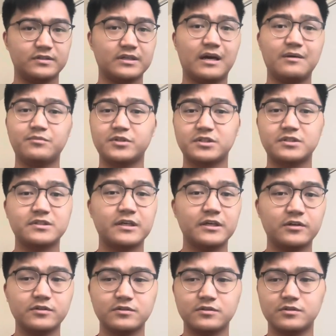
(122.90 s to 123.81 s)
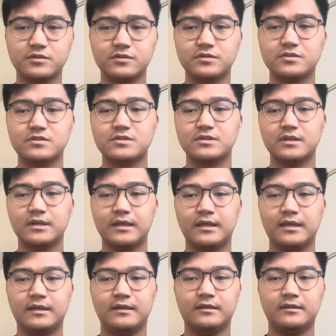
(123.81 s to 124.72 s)
complex characters
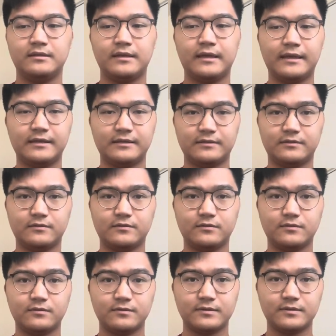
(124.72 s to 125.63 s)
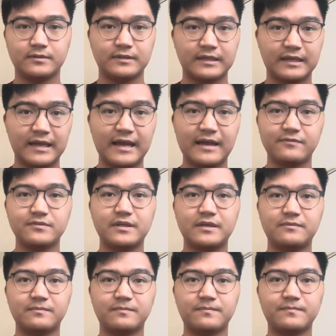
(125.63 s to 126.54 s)
and have
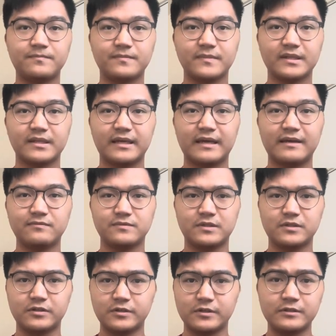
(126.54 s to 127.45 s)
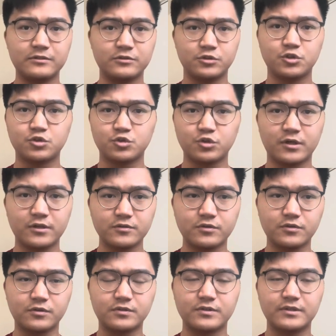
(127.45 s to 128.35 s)
them have their inner
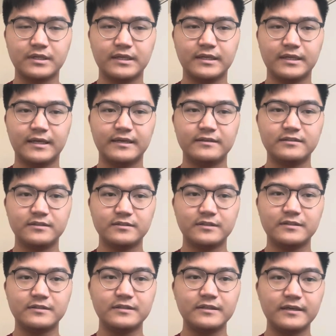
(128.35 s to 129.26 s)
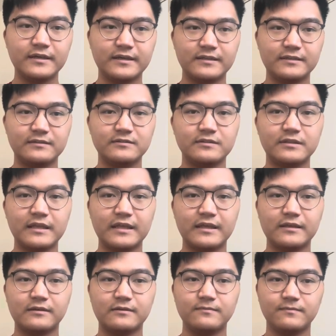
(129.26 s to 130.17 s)
struggle, and then in the end
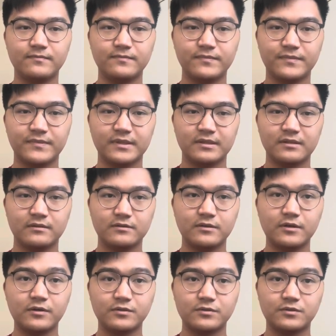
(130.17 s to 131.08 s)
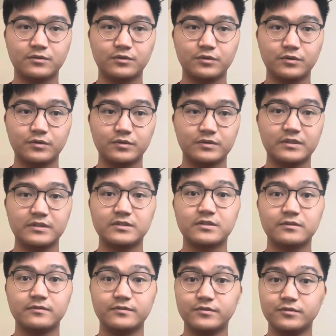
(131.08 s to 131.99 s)
they go through
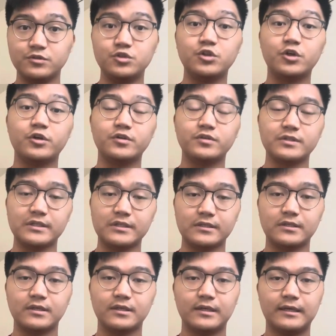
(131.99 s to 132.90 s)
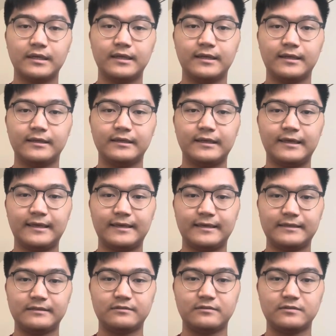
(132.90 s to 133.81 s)
this journey
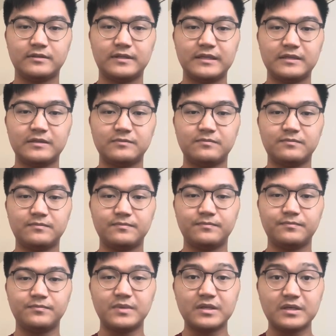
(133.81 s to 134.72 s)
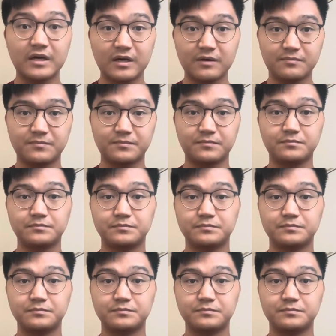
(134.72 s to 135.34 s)
and become